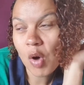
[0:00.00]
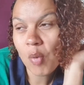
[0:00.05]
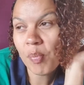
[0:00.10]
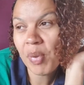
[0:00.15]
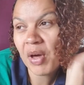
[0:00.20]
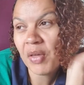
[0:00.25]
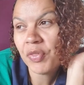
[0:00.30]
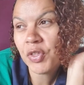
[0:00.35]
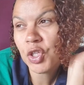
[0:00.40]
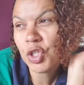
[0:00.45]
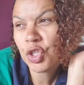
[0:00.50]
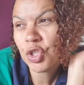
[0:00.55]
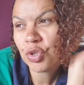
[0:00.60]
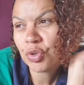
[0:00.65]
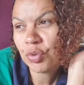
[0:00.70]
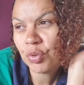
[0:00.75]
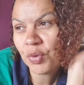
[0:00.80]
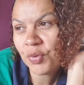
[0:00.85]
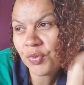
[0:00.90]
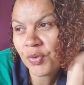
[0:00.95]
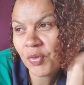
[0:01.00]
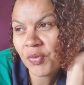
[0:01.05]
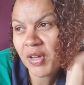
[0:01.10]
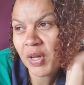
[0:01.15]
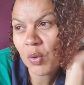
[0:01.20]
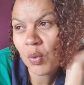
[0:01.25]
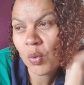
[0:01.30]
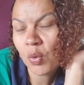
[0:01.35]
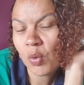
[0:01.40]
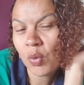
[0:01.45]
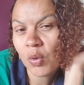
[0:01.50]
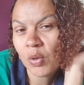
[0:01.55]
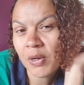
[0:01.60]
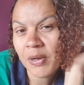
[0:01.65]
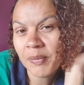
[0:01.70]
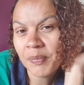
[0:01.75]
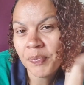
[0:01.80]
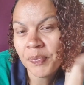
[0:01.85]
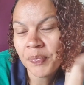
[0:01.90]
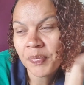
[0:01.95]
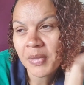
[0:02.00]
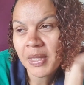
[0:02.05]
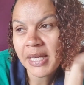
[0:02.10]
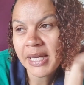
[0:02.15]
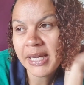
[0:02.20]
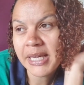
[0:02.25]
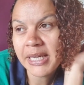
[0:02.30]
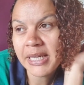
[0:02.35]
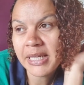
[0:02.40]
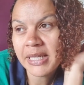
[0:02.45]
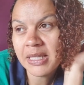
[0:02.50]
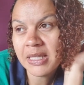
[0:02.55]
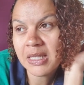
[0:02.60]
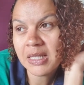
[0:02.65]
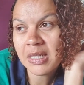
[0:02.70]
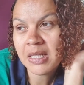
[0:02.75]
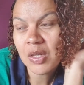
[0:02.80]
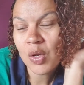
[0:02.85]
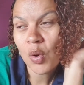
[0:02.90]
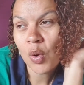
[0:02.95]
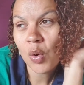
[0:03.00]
But the truth of it all is